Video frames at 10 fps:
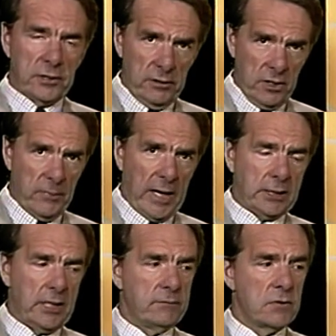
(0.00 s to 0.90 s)
only the
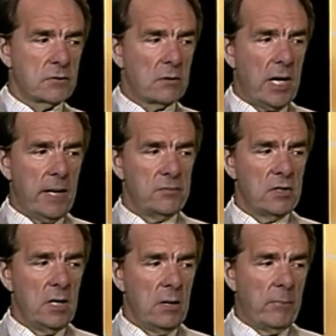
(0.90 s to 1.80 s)
battle I've described,
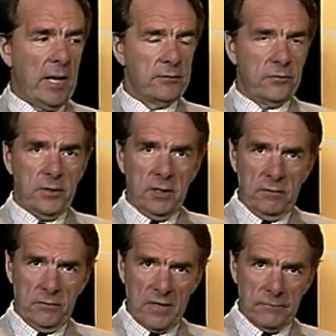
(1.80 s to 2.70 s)
but the
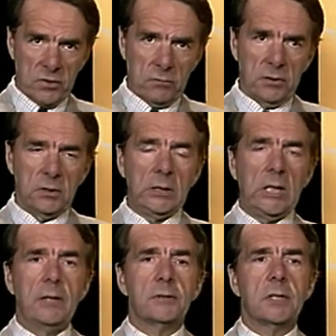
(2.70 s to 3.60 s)
subsequent
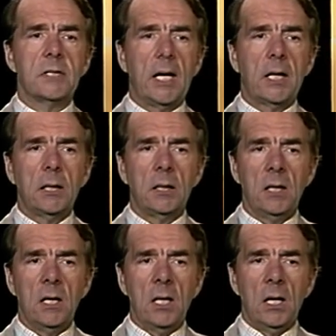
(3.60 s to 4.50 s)
counterattack.
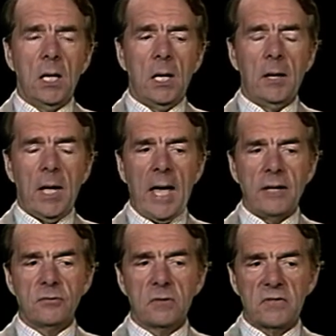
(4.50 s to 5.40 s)

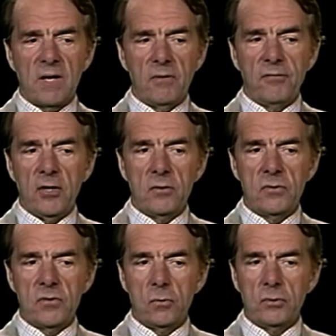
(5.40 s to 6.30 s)
And some of
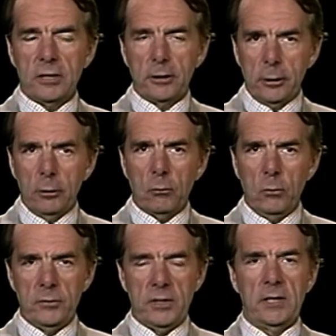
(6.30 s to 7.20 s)
those who didn't look
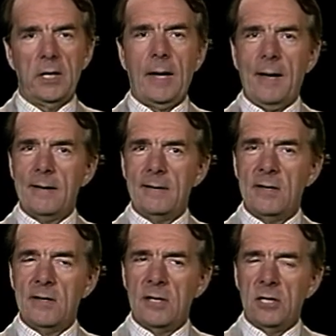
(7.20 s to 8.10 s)
wounded, I
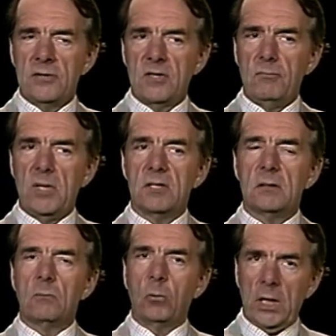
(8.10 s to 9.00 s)
submit,
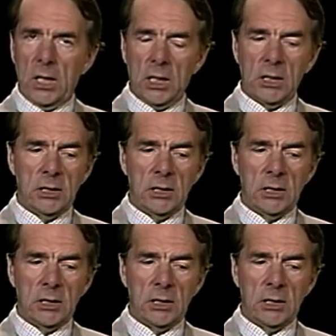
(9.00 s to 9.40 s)
were.